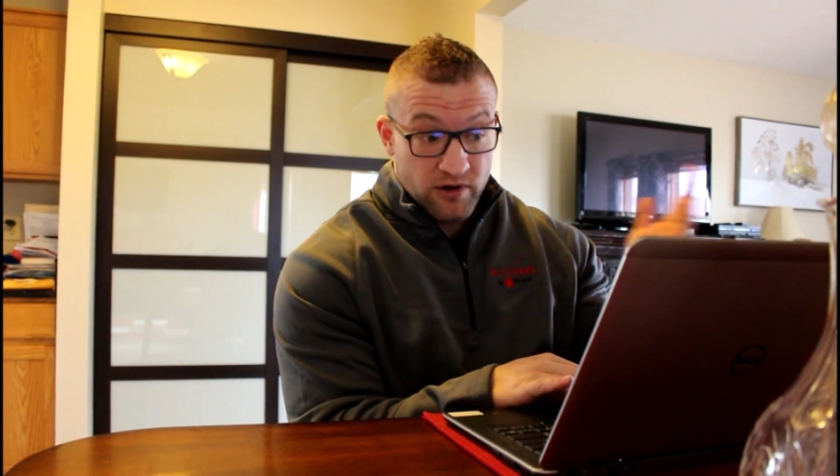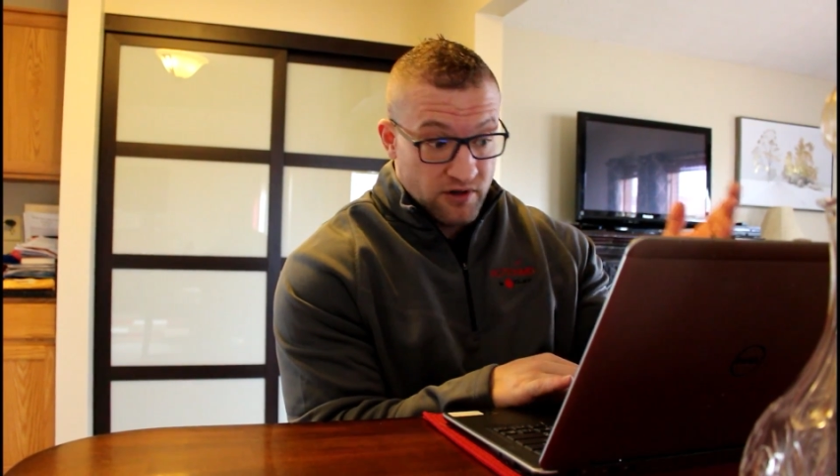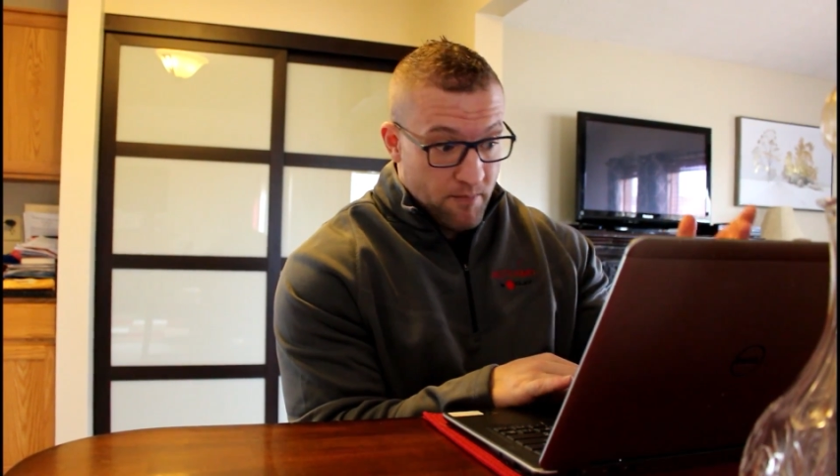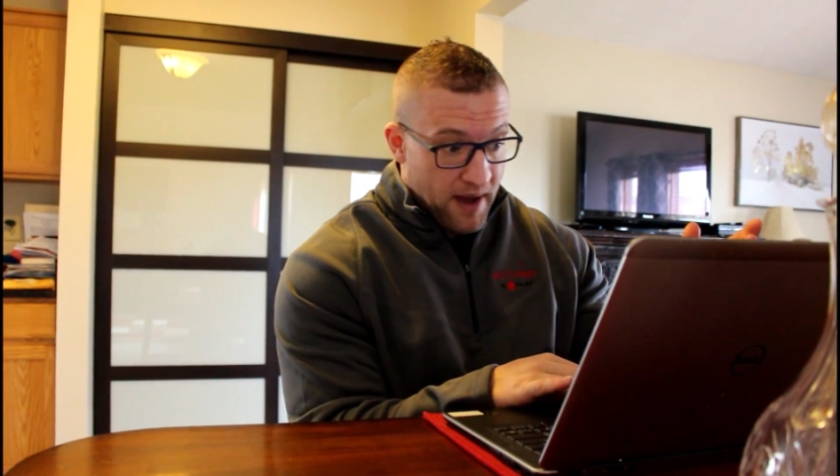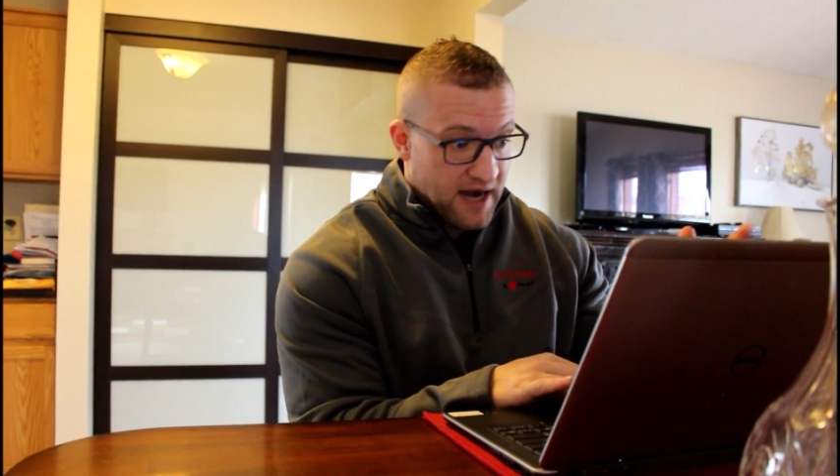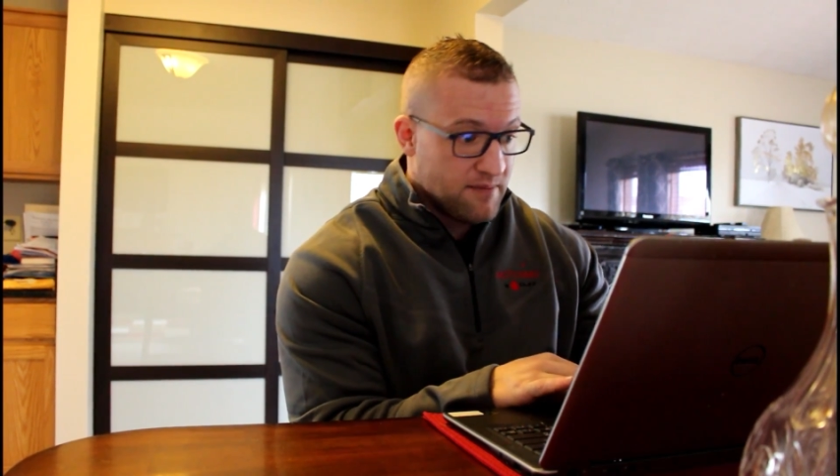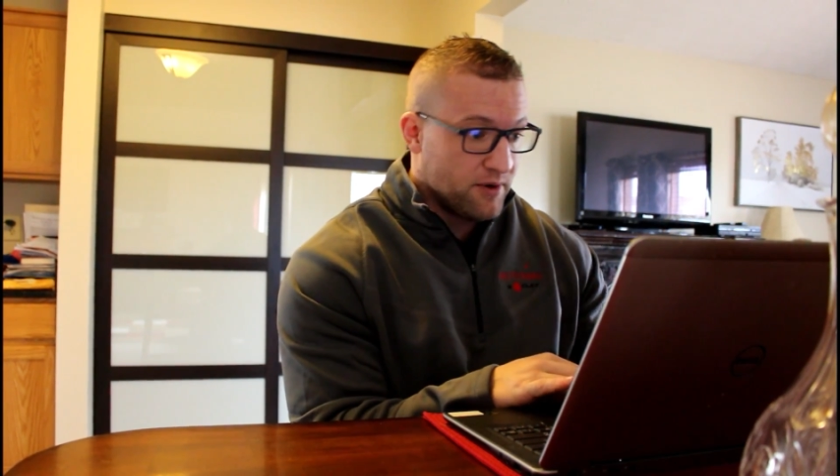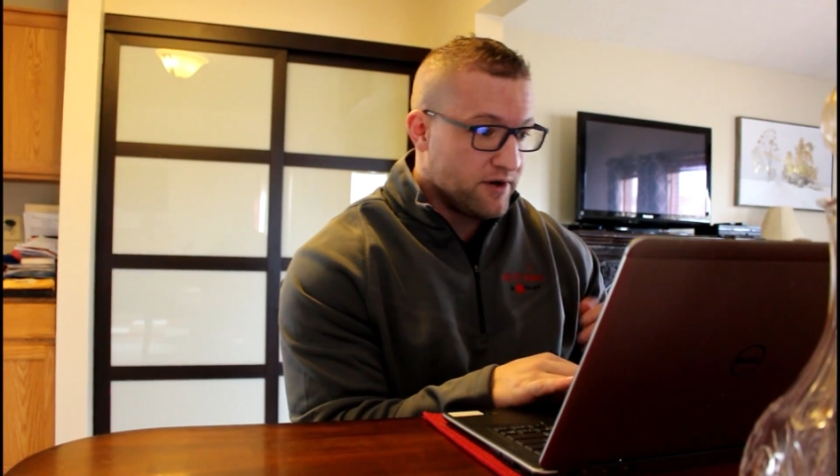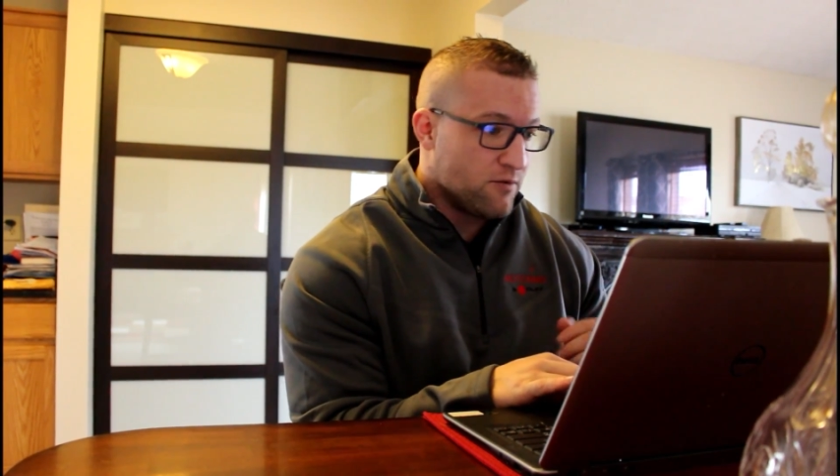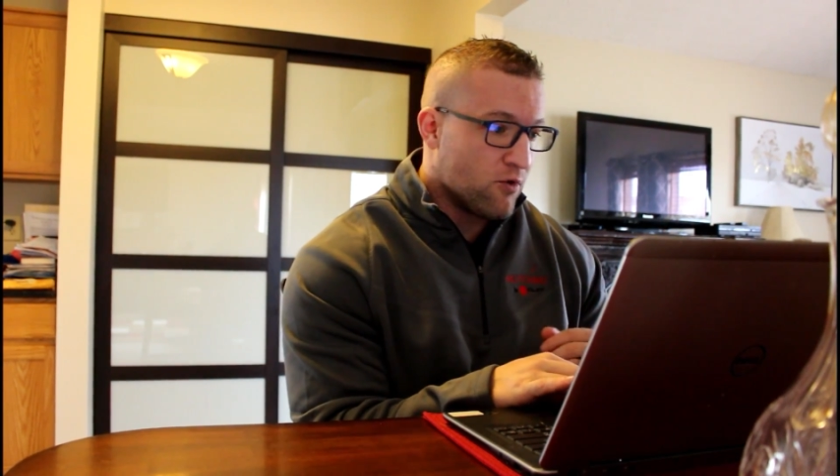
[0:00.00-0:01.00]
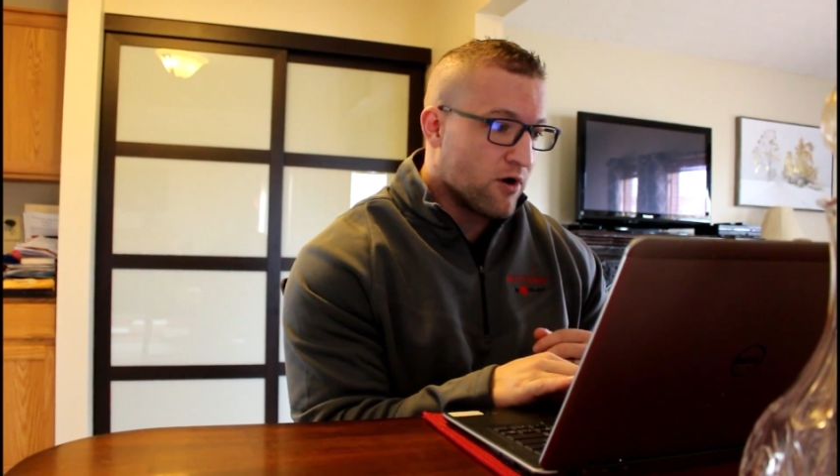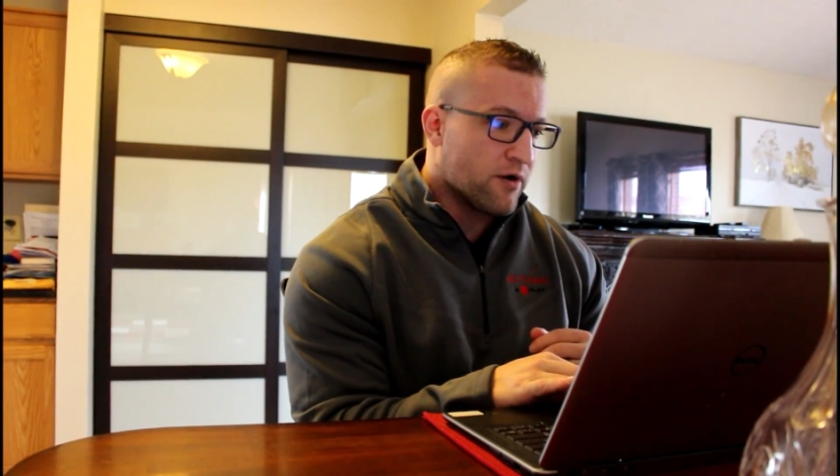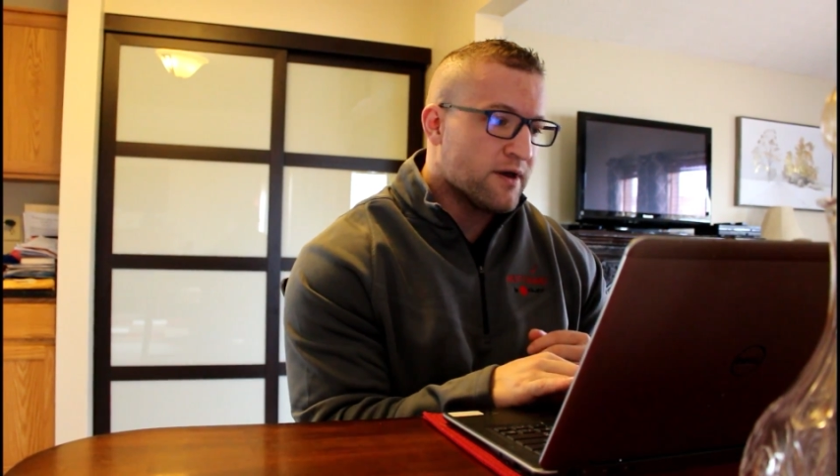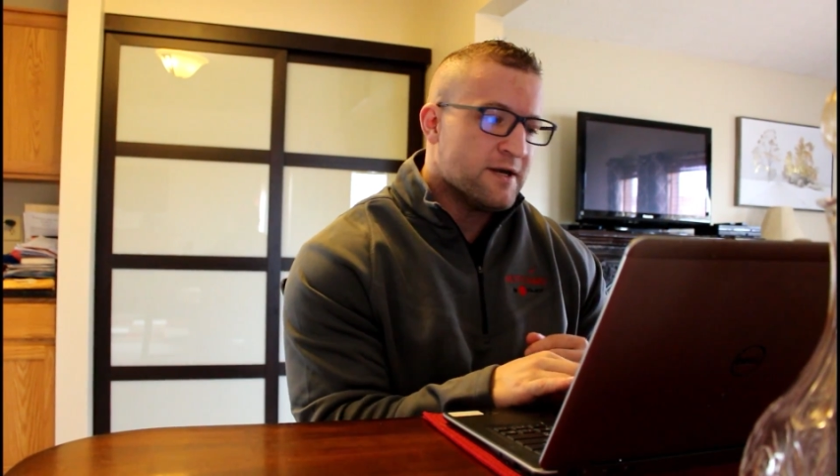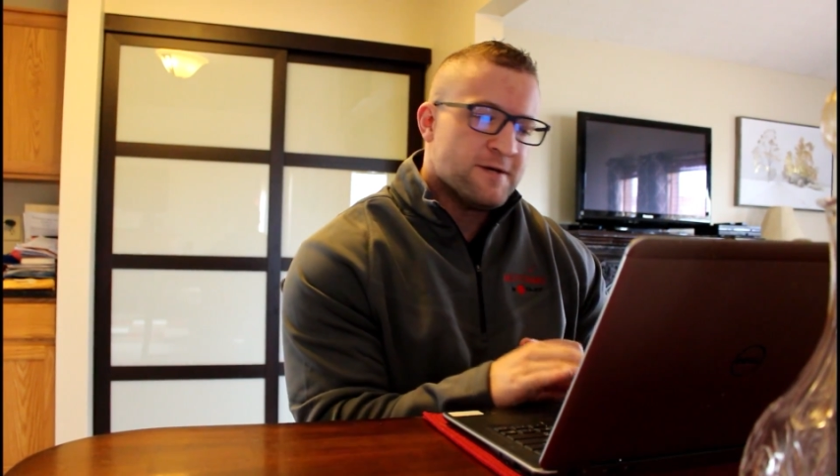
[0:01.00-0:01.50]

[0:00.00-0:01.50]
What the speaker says: you're in the bodybuilding world,